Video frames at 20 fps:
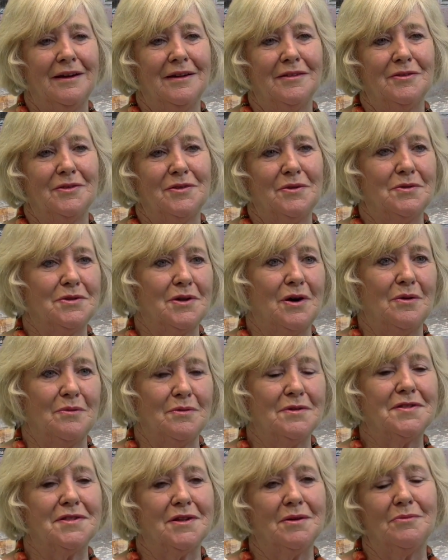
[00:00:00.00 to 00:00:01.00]
so there was
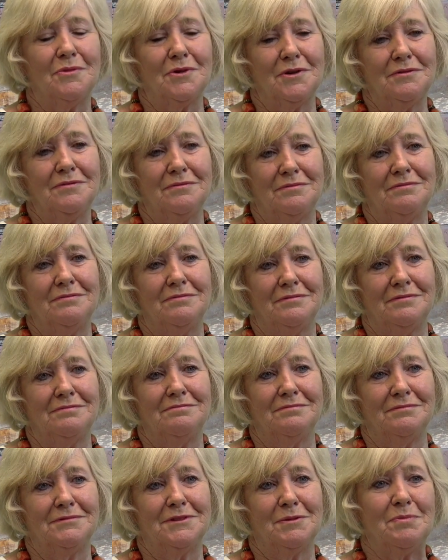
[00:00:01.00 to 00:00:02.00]
always someone
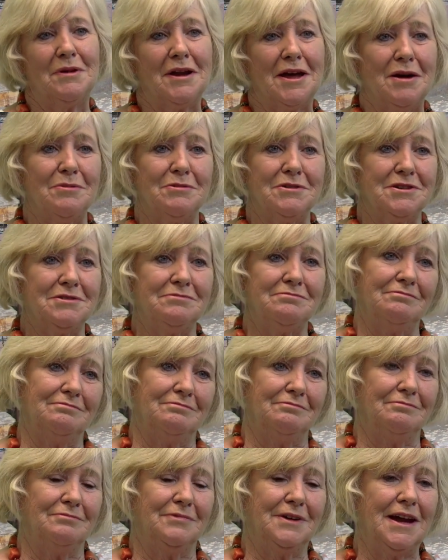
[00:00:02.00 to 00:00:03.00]
to play with, and
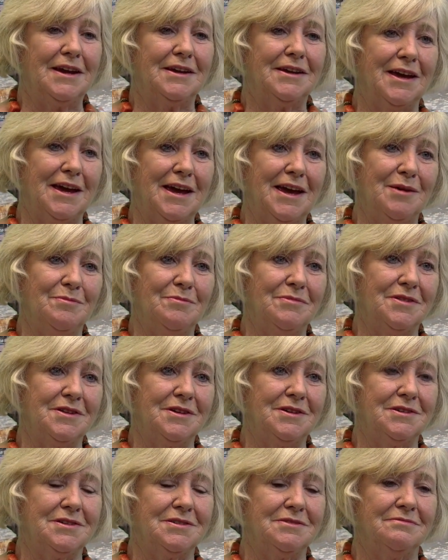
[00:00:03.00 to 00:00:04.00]
we had games,
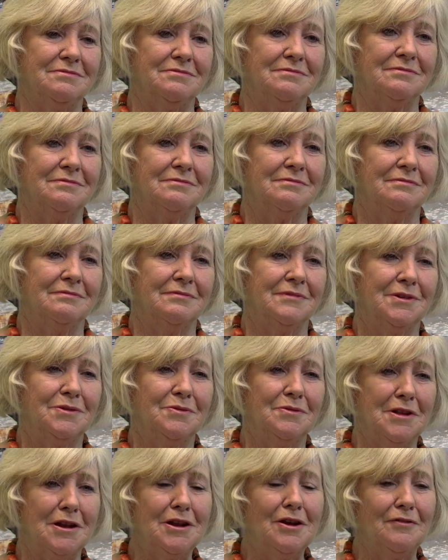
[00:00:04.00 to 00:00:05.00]
and it was a